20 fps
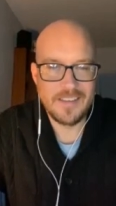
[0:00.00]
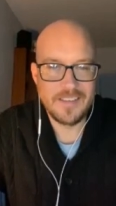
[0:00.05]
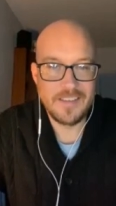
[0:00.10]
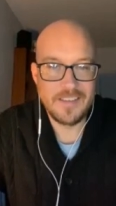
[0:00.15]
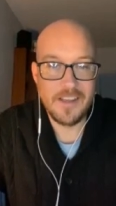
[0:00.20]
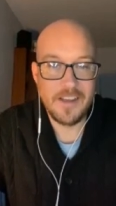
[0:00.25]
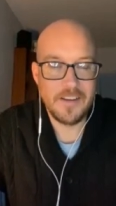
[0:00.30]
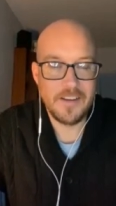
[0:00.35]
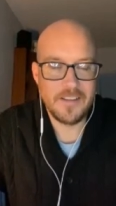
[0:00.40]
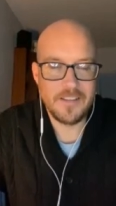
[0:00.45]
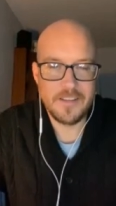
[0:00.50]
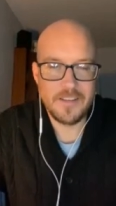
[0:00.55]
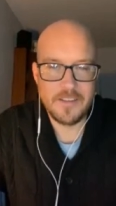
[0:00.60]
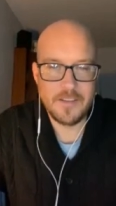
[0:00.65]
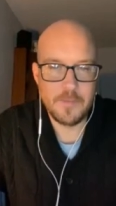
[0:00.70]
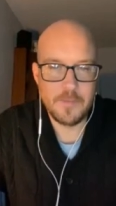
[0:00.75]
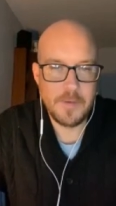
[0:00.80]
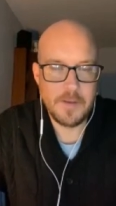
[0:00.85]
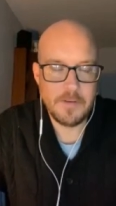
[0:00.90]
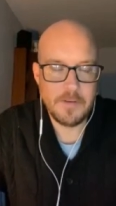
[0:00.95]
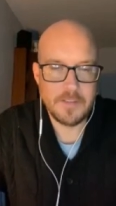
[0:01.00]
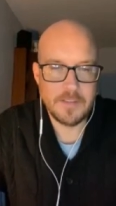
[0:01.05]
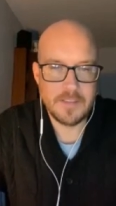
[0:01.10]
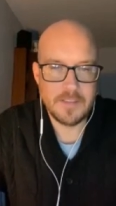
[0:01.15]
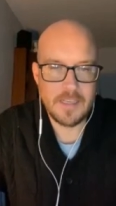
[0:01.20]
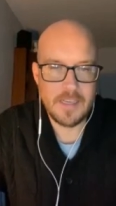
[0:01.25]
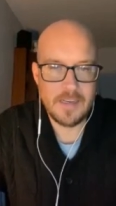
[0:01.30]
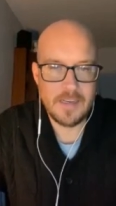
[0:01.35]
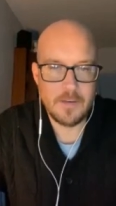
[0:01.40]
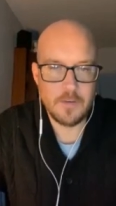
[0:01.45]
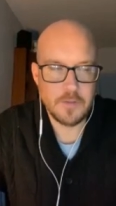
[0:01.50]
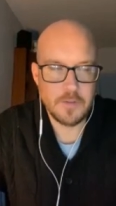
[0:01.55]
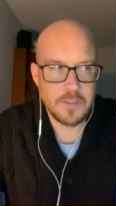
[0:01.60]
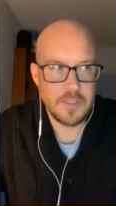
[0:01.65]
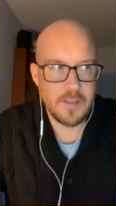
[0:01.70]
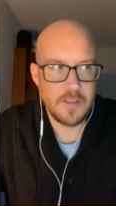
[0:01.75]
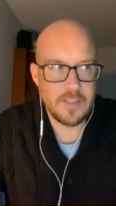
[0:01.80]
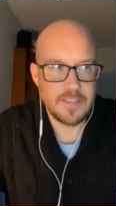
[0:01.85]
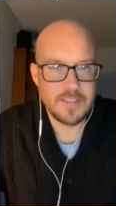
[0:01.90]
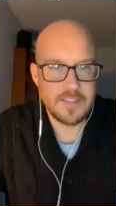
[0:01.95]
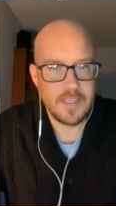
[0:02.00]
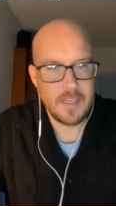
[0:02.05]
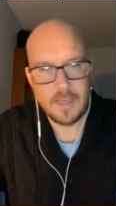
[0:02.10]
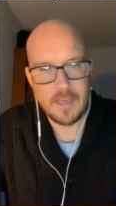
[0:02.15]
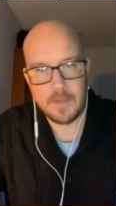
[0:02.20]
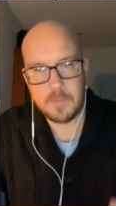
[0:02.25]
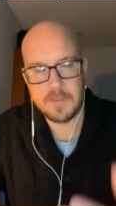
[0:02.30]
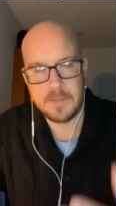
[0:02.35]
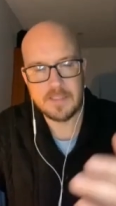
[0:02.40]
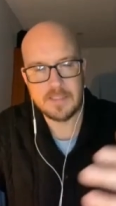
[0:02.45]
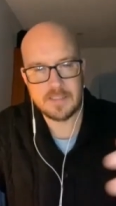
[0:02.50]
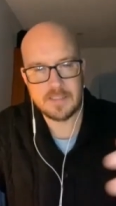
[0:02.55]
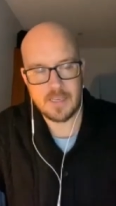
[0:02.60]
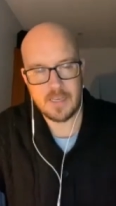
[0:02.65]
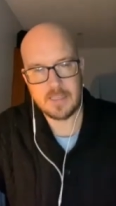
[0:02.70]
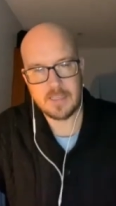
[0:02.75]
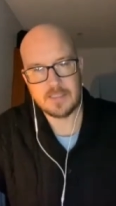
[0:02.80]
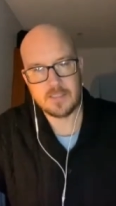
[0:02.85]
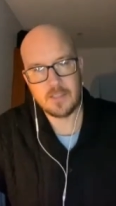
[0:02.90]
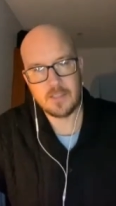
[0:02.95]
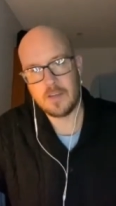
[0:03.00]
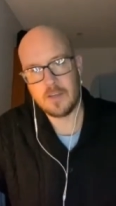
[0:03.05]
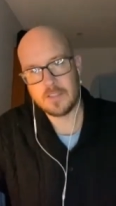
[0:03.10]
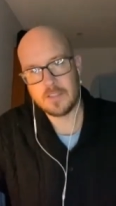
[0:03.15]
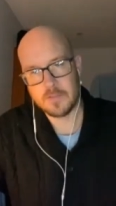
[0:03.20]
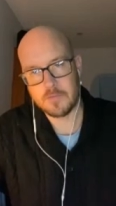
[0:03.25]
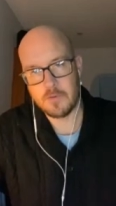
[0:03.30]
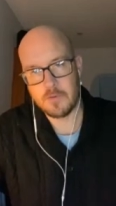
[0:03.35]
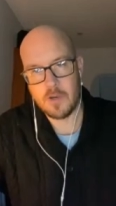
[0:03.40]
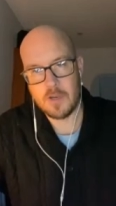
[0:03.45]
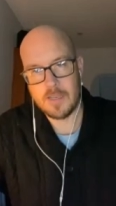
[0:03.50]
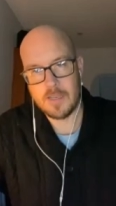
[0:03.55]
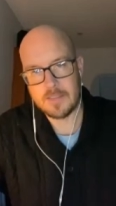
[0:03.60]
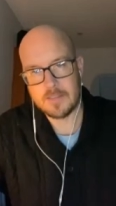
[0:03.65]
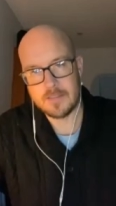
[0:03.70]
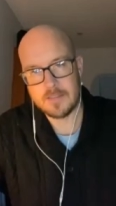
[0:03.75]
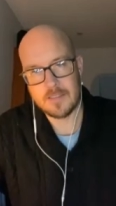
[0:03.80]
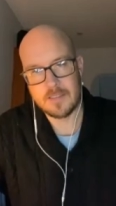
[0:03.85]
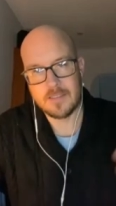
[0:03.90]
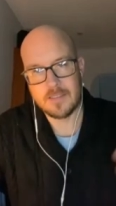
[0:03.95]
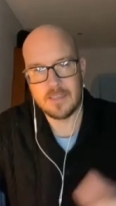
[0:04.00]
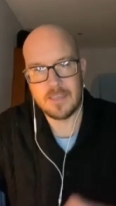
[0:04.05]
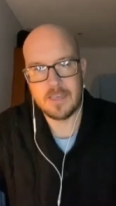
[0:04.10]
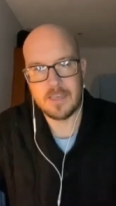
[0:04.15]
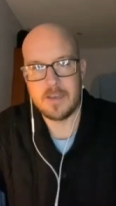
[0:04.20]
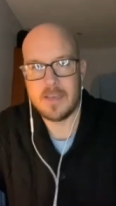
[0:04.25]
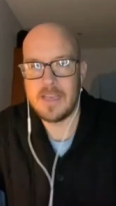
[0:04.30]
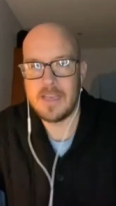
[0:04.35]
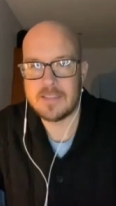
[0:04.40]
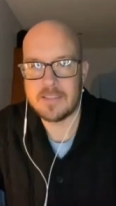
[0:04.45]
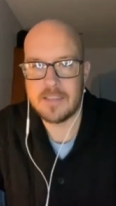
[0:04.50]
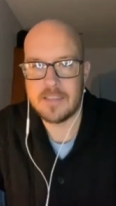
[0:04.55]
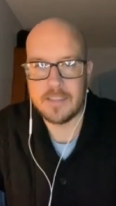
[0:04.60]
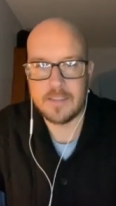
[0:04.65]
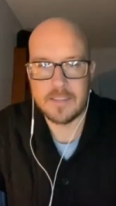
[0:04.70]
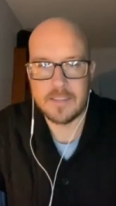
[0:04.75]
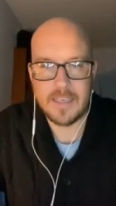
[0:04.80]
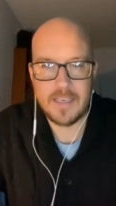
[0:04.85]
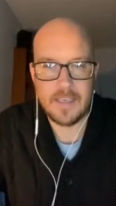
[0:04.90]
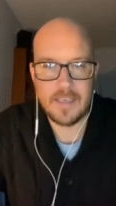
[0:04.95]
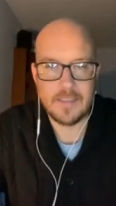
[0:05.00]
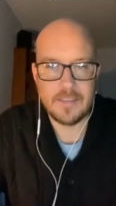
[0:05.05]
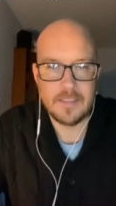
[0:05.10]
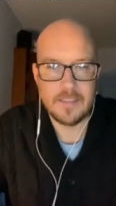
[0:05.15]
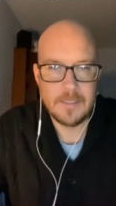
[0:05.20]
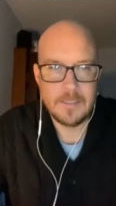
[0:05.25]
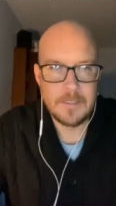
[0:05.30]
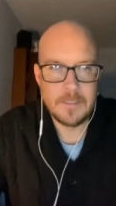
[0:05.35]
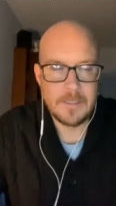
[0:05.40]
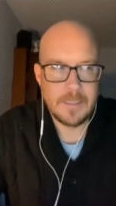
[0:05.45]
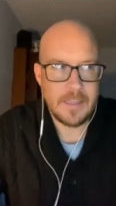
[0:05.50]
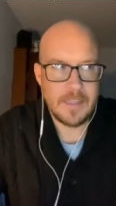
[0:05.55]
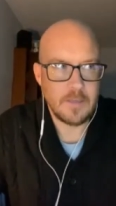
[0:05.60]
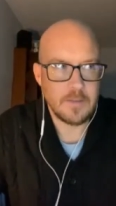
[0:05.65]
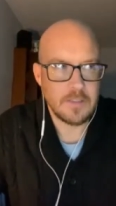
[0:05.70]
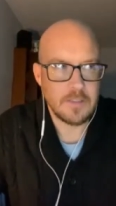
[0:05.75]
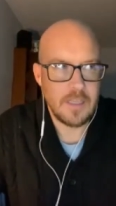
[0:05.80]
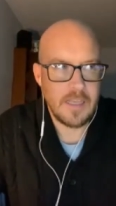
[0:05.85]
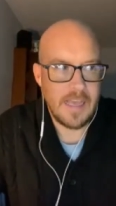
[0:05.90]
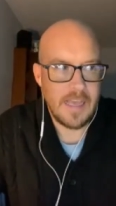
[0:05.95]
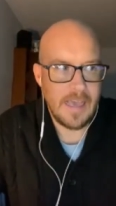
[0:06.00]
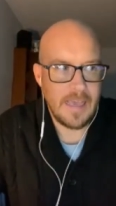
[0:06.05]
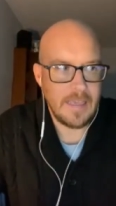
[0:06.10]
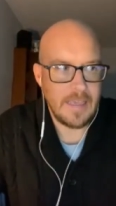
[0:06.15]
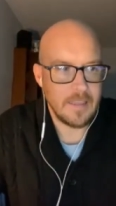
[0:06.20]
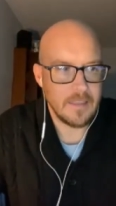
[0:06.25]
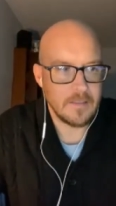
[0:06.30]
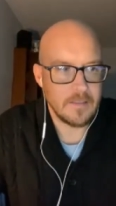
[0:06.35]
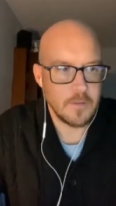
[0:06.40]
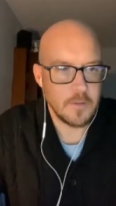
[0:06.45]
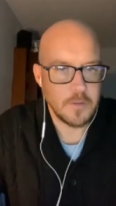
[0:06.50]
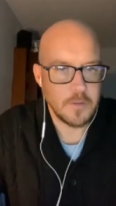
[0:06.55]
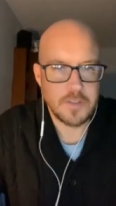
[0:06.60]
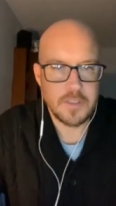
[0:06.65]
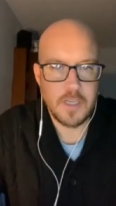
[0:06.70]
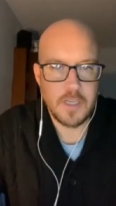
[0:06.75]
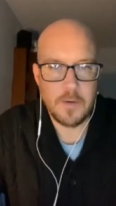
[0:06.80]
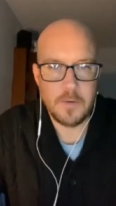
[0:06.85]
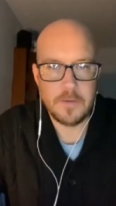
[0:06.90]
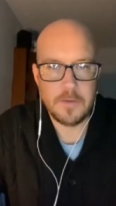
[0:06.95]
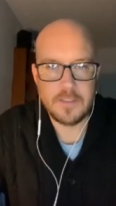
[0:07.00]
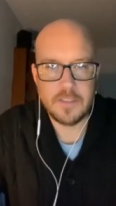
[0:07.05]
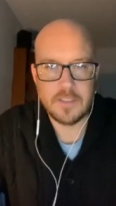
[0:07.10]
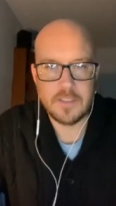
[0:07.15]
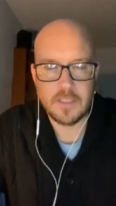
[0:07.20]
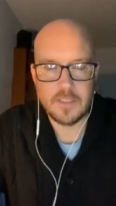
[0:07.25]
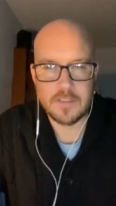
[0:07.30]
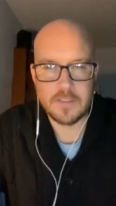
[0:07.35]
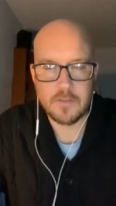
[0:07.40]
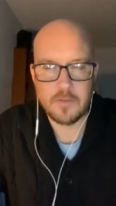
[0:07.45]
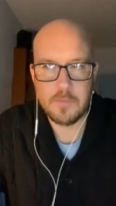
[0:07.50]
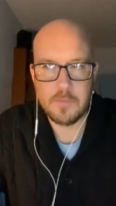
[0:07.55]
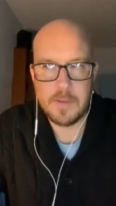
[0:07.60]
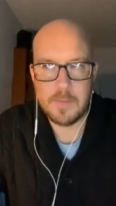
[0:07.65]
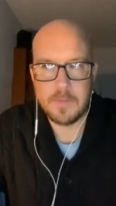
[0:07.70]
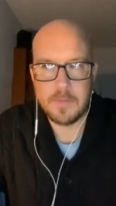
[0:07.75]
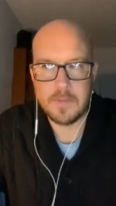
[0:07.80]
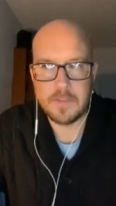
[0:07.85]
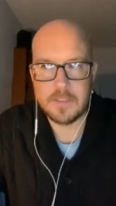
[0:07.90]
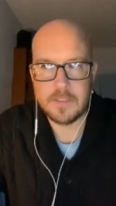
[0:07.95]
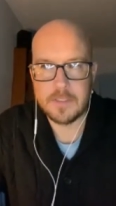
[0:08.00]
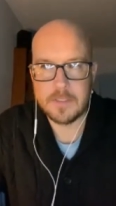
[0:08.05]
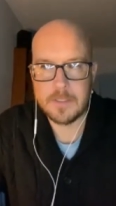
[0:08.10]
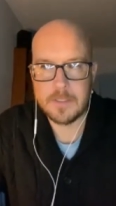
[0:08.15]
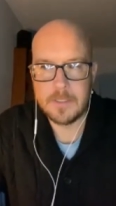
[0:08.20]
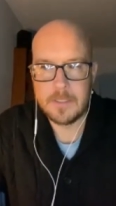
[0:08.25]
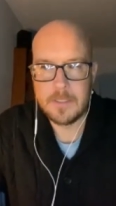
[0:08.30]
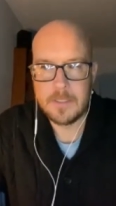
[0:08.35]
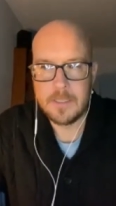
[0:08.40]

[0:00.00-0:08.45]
no, no, the, the, mirrors and also the ceiling when the ceiling started to rise, and you know, as a little kid, I think it was yeah. like eight or so, and just I yes. still remember just